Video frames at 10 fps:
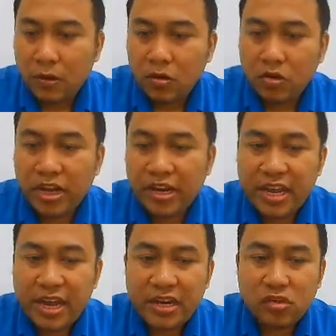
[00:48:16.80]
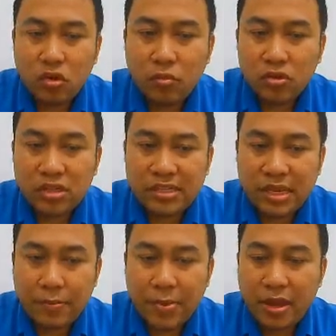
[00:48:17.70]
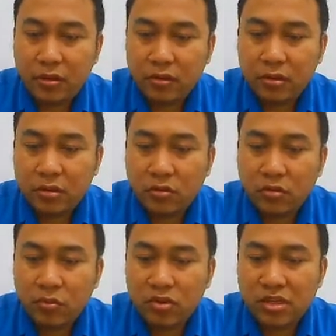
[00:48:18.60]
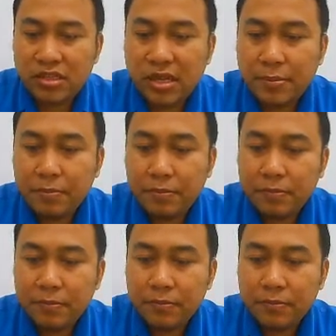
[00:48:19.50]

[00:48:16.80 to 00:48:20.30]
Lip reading: Okay, the others almost the same. Almost the same.